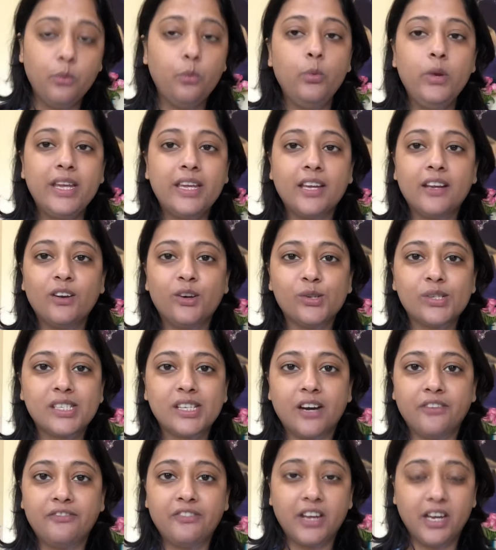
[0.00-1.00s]
We can know
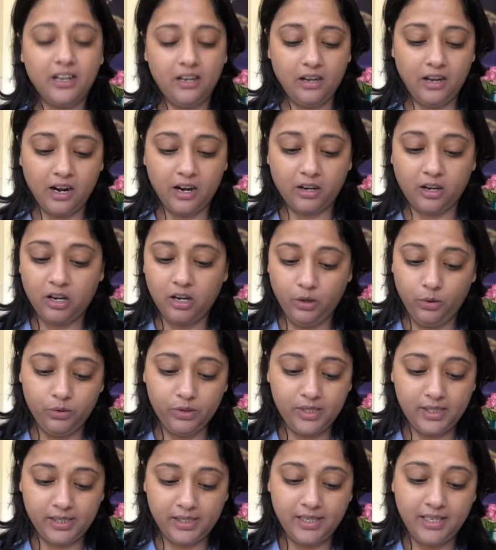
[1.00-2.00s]
stuff in our
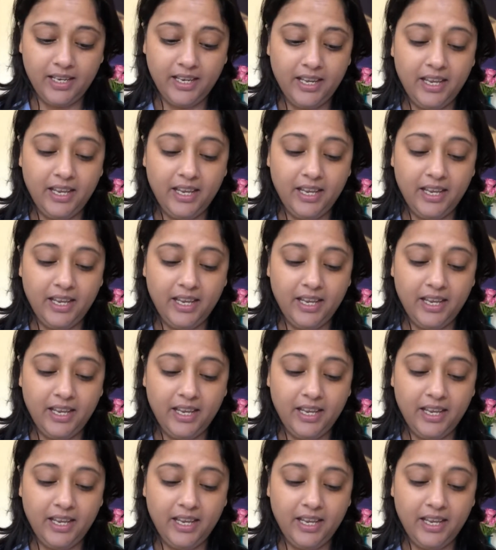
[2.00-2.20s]
clothes,